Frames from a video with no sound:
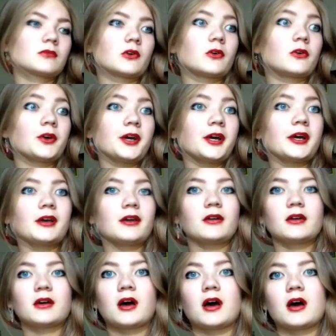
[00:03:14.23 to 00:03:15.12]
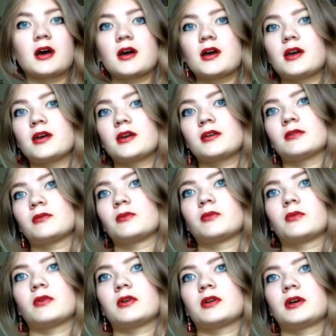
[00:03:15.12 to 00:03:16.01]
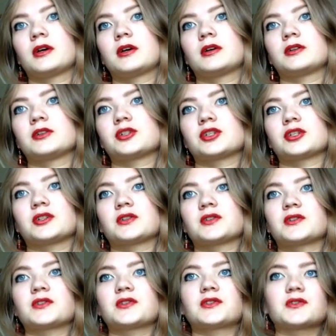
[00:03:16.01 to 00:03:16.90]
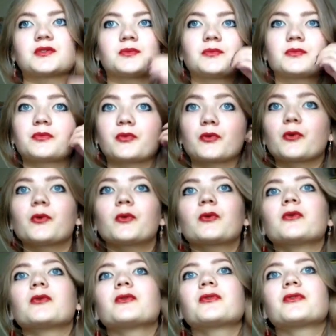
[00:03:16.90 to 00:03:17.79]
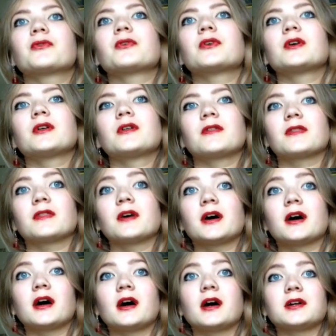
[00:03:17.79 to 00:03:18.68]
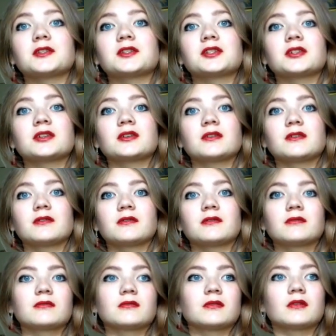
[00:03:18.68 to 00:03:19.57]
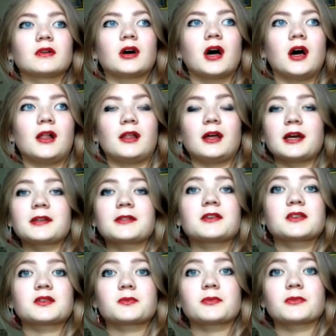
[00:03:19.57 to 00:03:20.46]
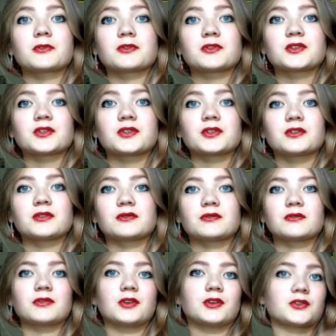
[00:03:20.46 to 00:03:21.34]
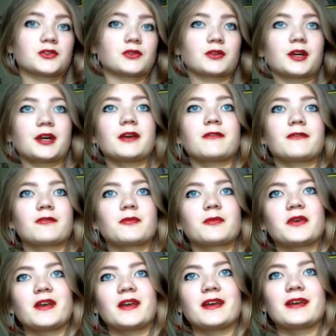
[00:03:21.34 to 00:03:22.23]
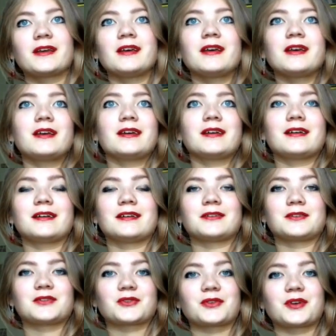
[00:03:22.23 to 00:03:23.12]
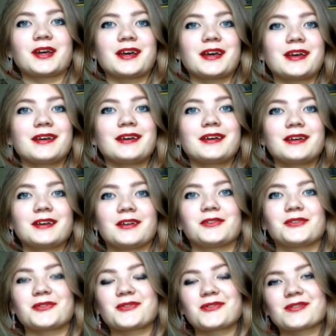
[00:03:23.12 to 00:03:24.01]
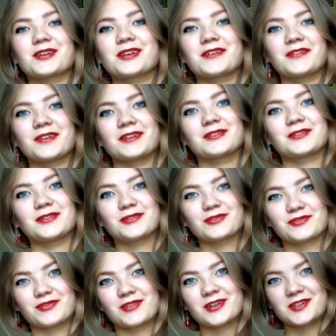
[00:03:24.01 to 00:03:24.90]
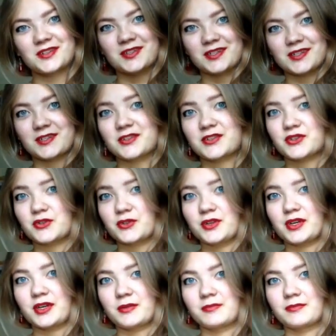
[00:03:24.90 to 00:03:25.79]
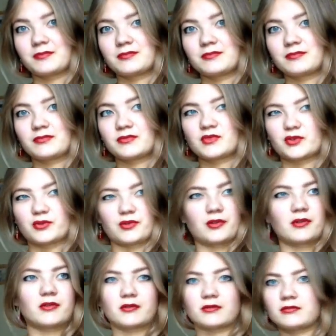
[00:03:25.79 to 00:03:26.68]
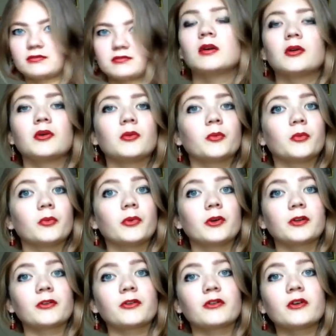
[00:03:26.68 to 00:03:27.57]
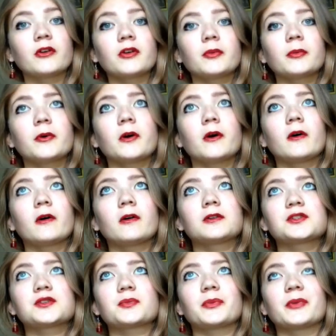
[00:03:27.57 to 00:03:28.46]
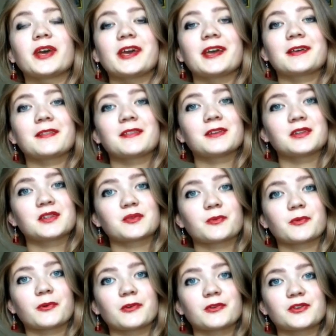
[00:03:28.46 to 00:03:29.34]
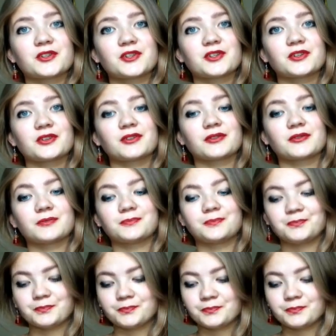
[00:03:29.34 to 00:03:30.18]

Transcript: okay i wanna just prove that i like this person he's okay for me and it's okay, and you're giving your trustness to him, to her. But it's not about make this person